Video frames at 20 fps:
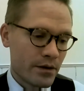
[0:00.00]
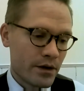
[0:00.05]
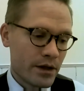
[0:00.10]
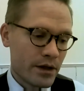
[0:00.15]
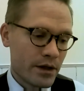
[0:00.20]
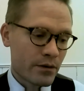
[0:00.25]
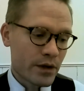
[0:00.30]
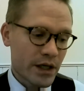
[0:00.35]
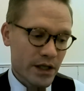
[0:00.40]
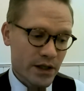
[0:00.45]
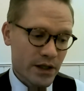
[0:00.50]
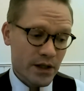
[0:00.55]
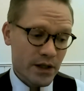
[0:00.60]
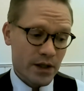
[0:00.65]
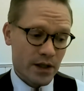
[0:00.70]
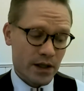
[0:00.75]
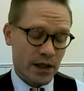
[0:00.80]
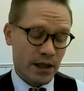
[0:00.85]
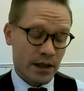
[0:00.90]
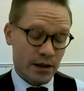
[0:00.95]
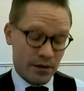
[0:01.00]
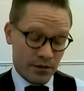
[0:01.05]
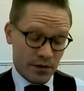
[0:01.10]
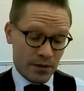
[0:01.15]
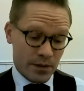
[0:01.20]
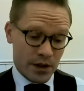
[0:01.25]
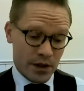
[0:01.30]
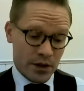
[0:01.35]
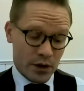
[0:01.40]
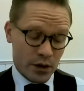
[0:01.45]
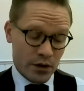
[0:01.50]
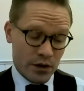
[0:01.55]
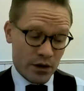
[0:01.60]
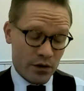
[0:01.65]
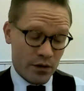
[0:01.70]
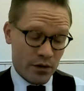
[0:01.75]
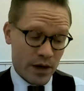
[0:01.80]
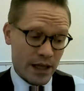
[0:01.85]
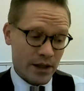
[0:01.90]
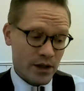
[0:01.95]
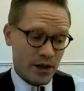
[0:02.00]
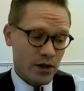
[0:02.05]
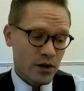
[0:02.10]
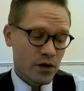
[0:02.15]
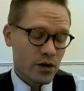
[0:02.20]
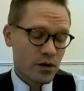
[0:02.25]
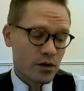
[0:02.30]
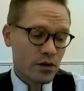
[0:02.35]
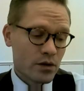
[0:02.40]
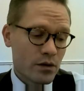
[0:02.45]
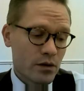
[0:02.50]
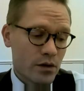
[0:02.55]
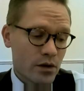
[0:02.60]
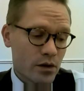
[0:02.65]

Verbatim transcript: the risks and from the sort of the threats to,